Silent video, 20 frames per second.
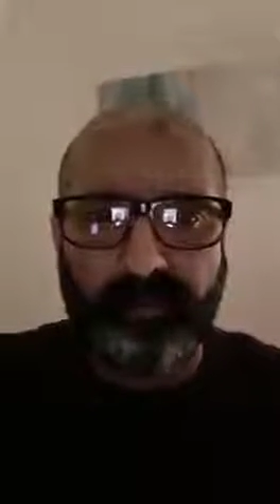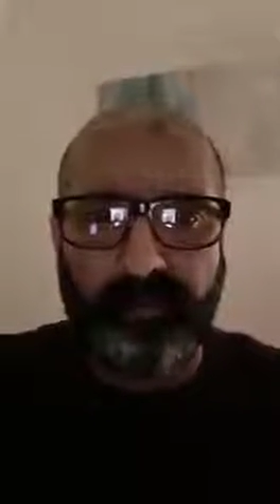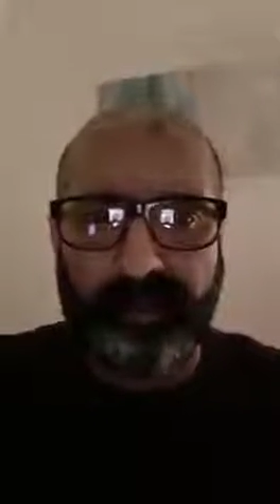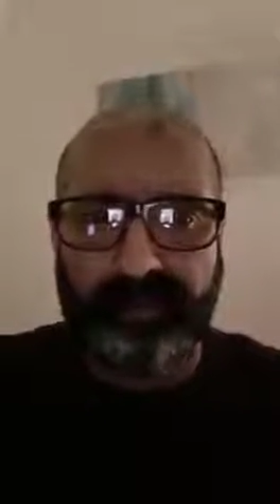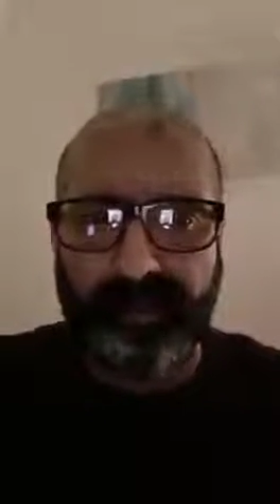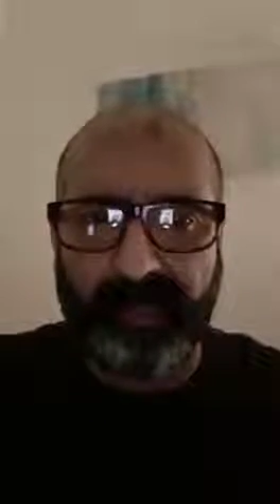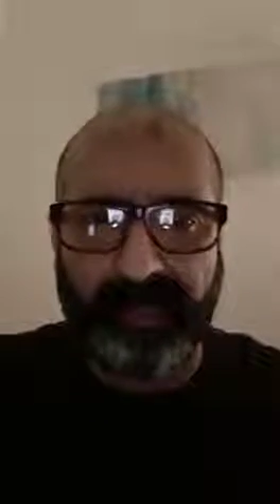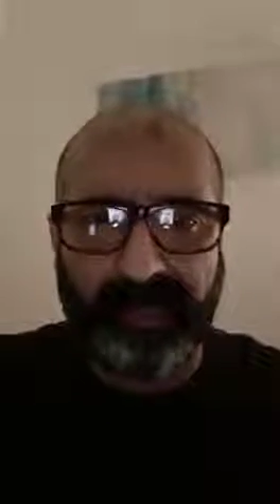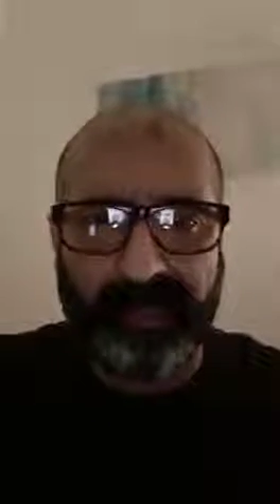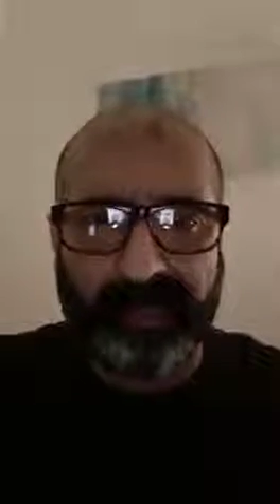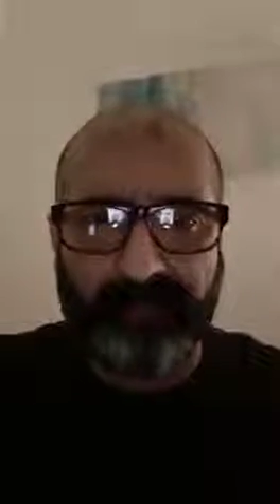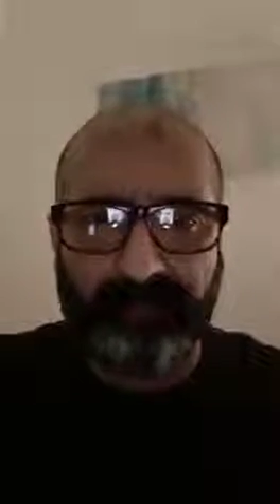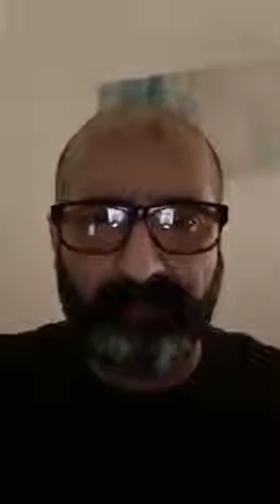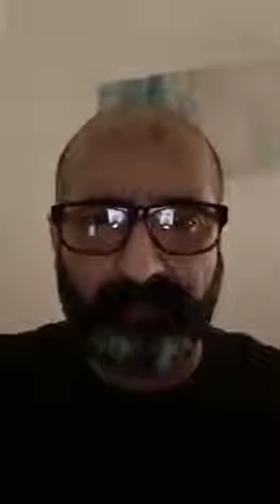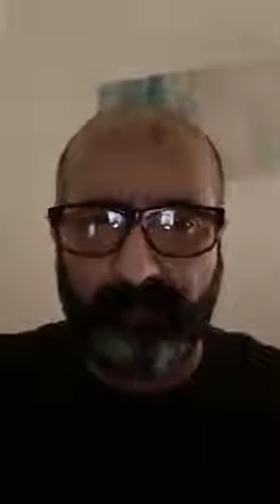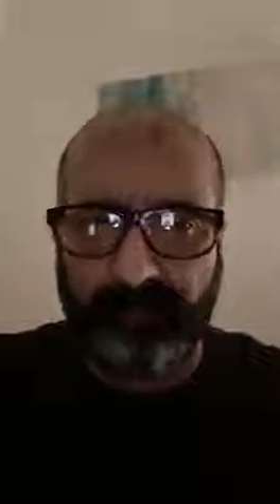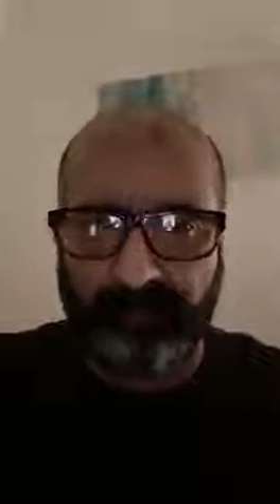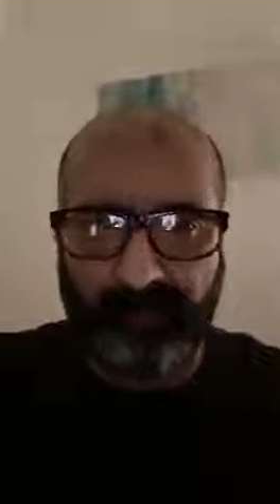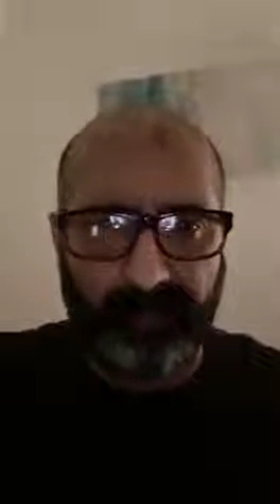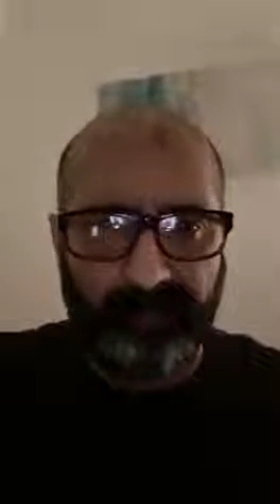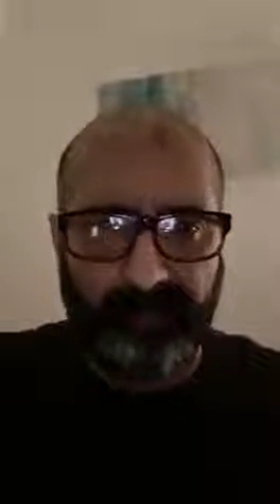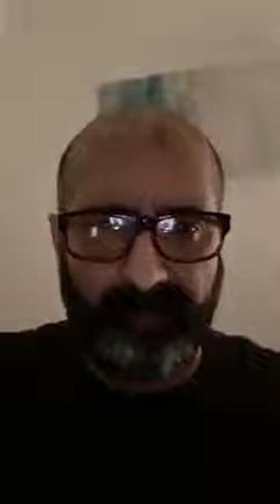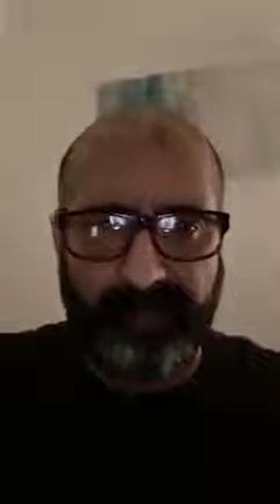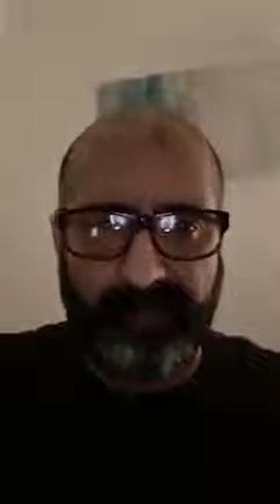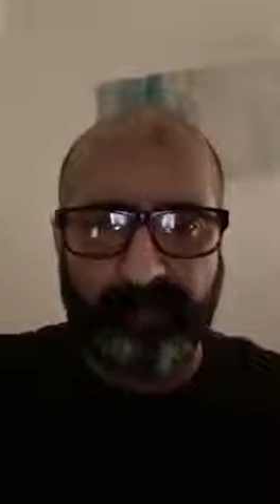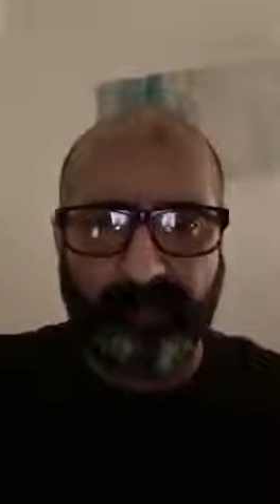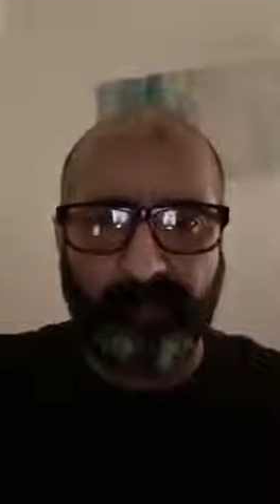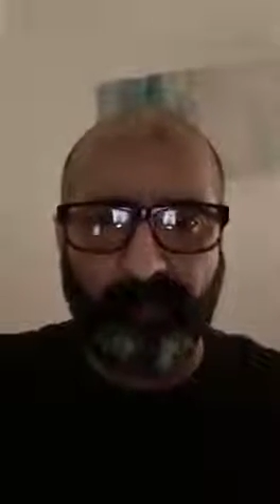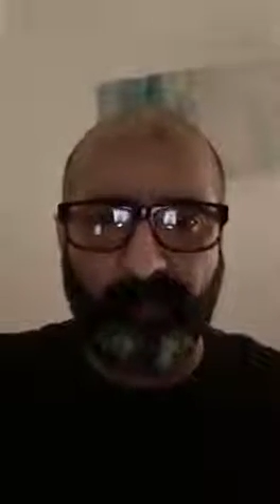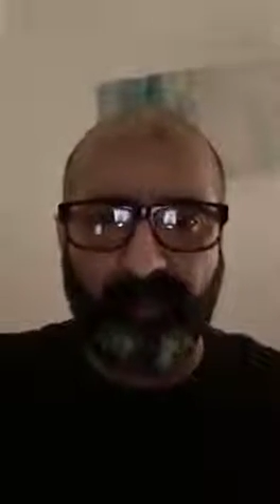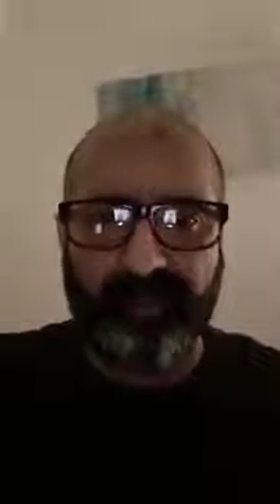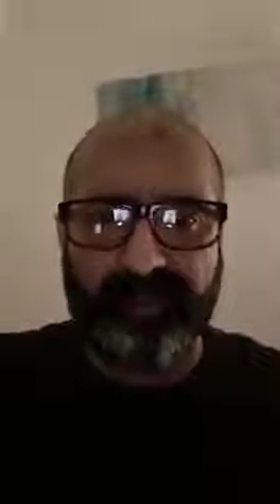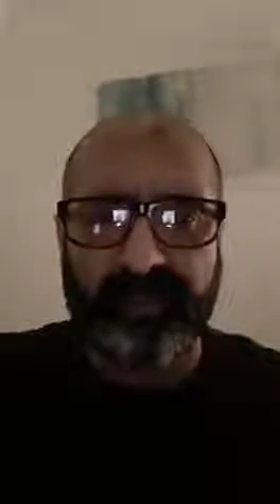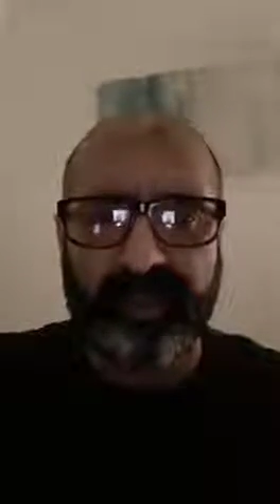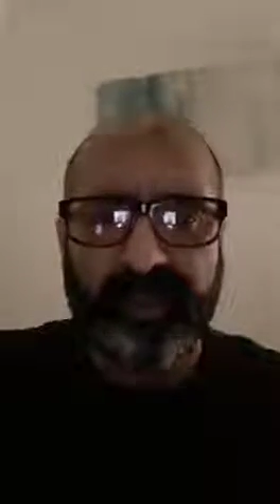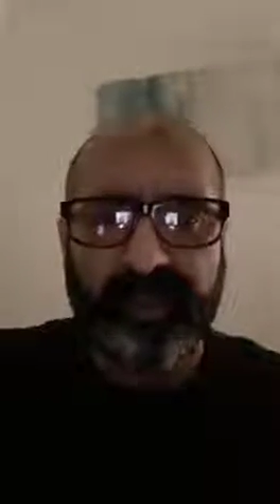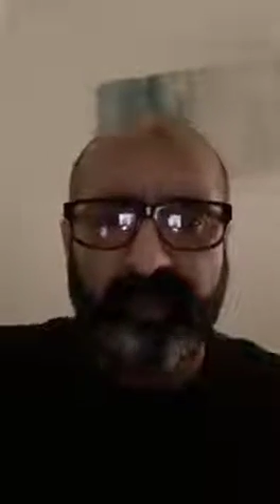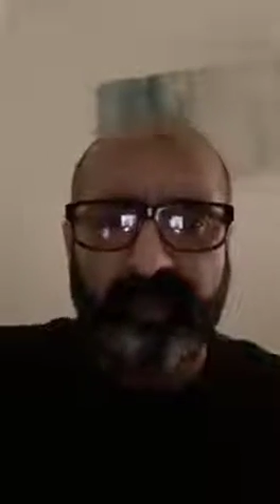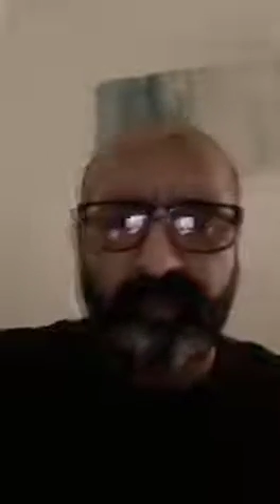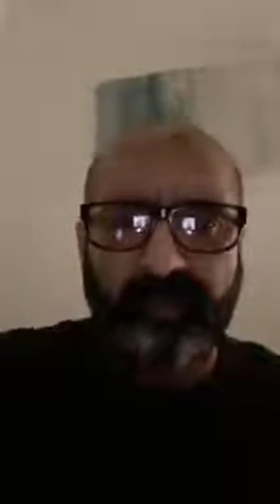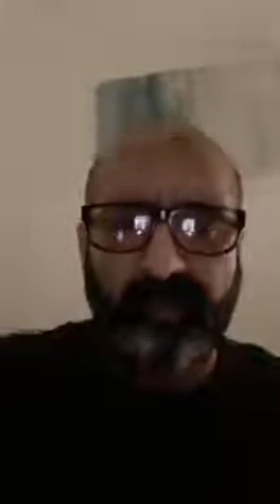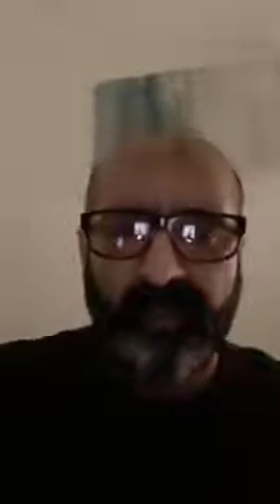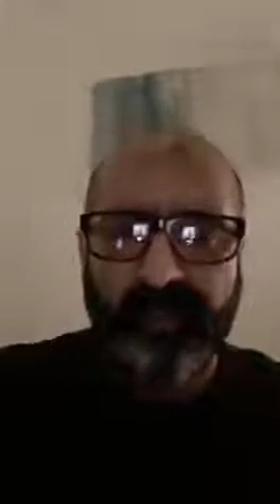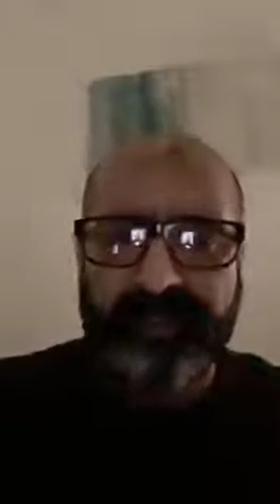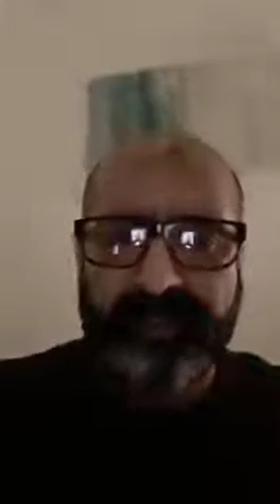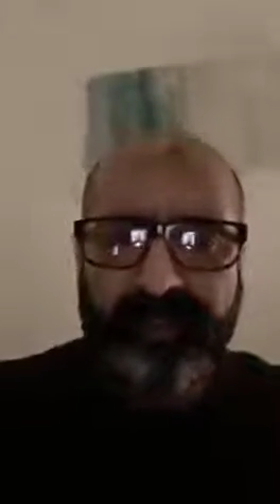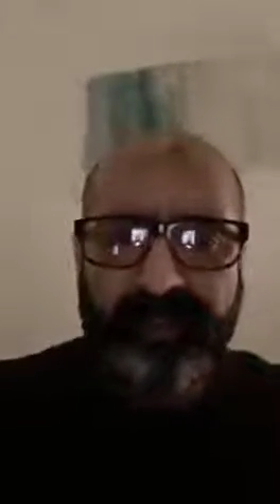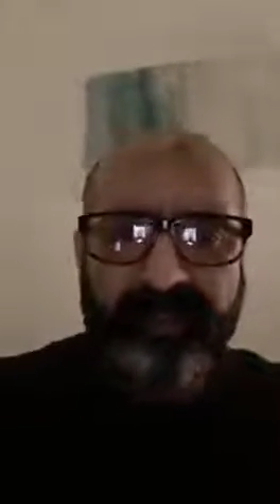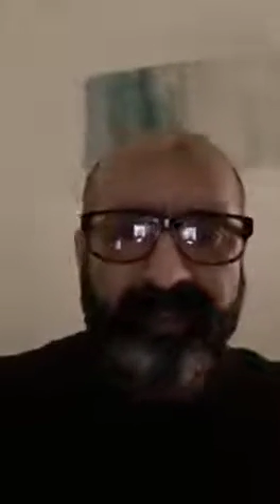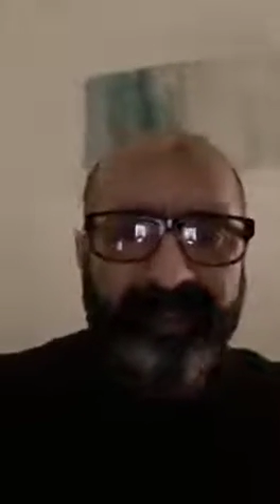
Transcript: with a police force, right?